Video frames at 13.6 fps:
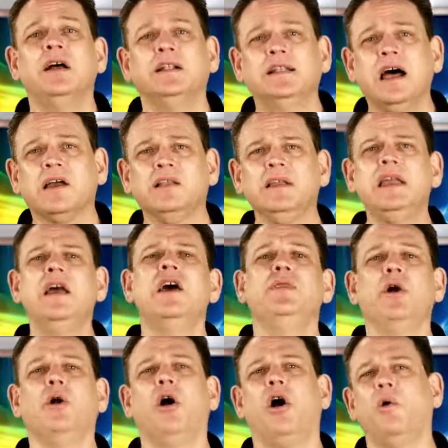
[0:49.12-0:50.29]
Luckily,
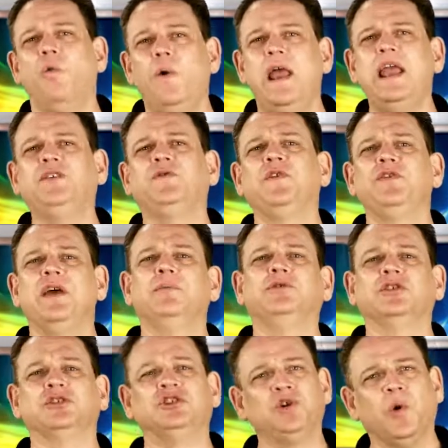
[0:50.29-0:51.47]
there are ways for them
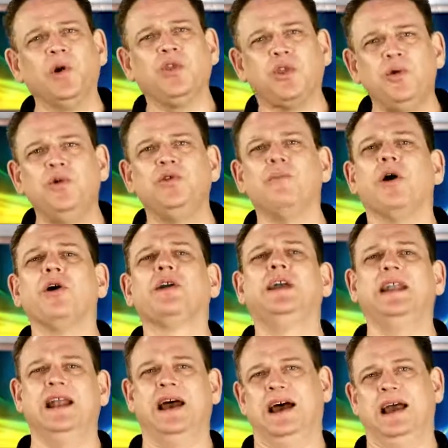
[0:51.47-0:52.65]
to sort through the
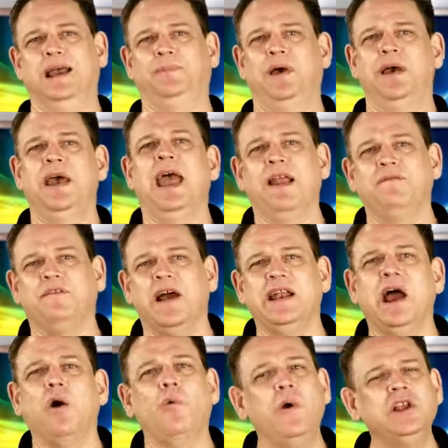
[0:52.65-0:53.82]
marketing hype and find
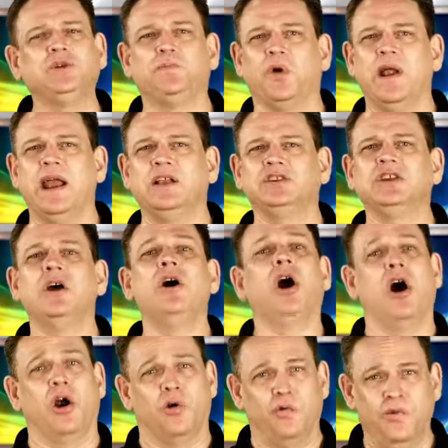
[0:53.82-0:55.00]
out which brands
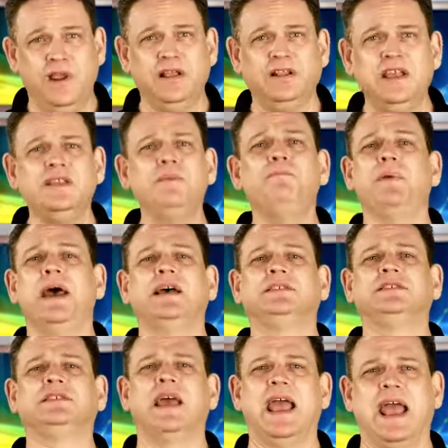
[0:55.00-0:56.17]
are really the
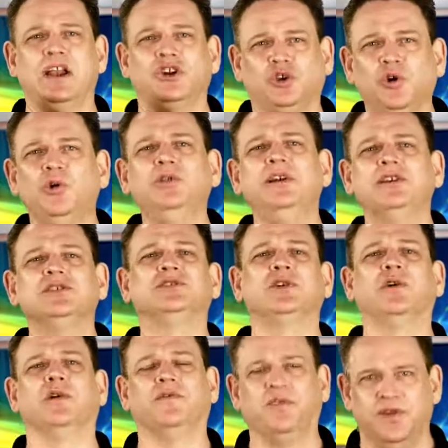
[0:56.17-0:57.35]
best and truly
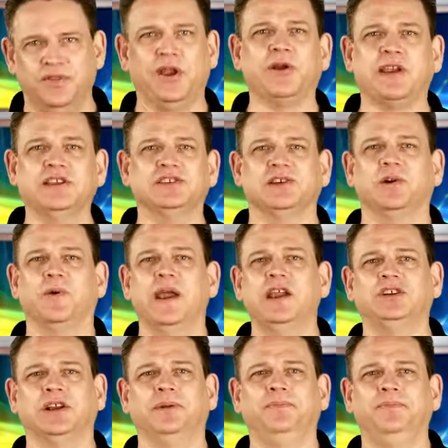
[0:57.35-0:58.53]
deserve their
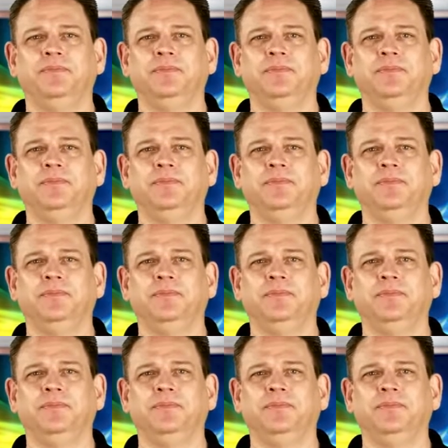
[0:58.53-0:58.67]
consideration.